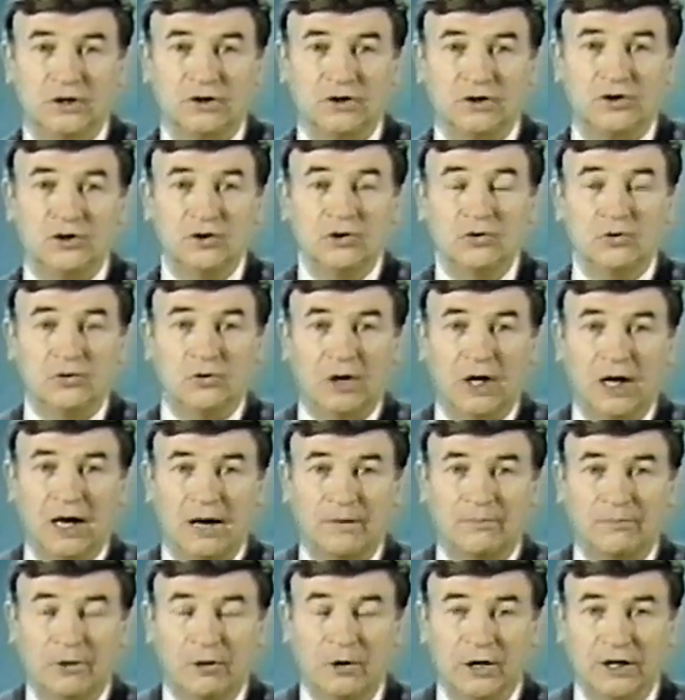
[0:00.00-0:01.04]
You are
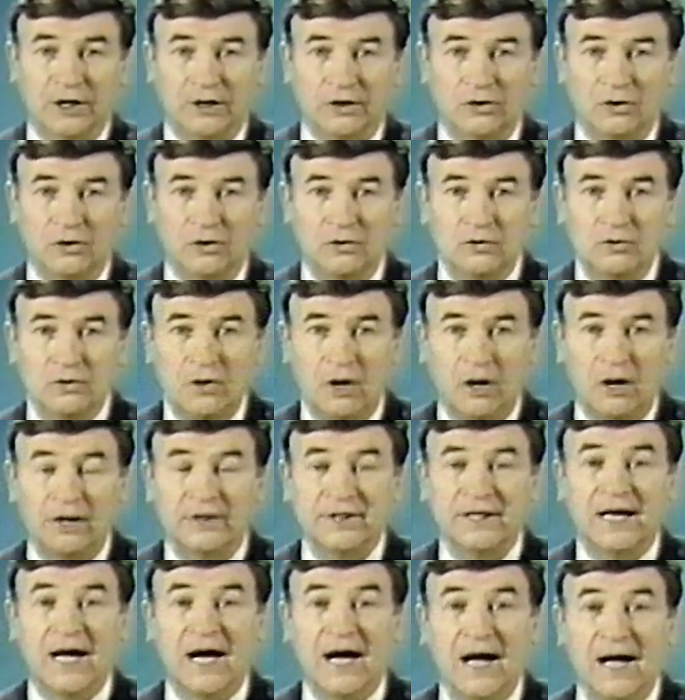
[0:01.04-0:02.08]
pouring glue on
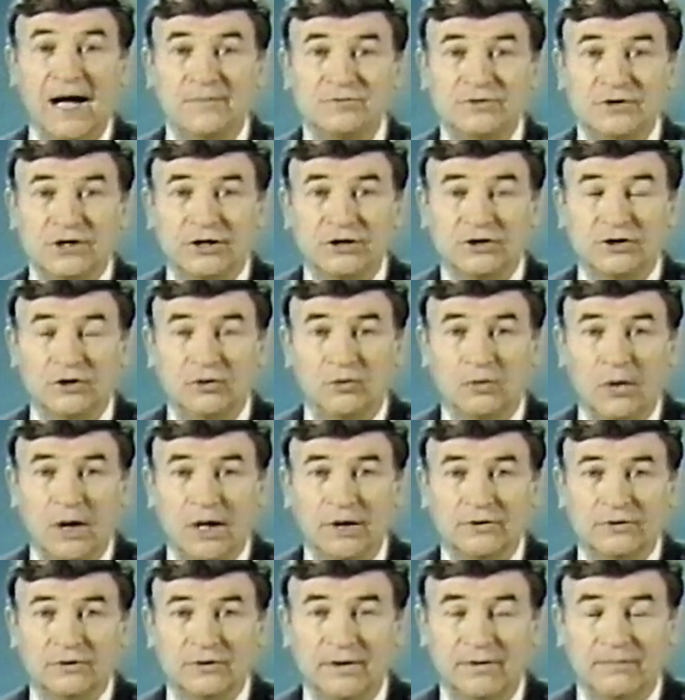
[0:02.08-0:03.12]
the object you
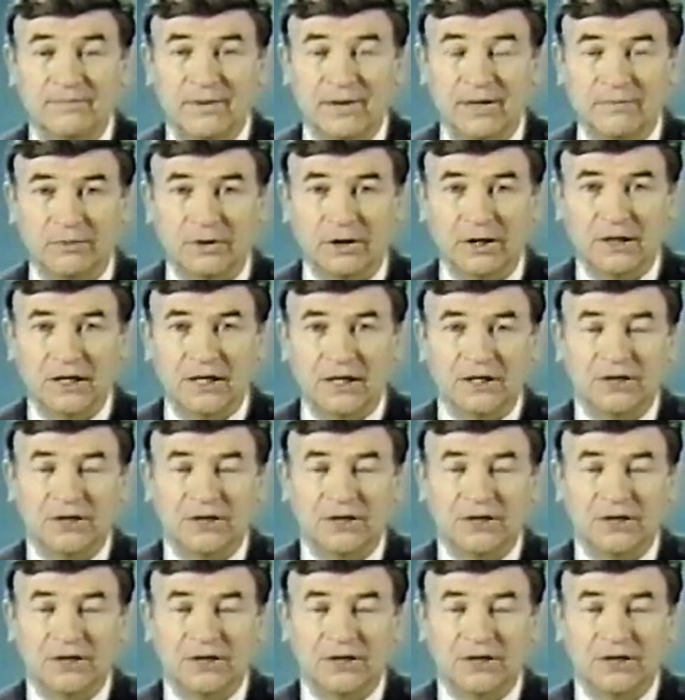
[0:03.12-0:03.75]
want to remember.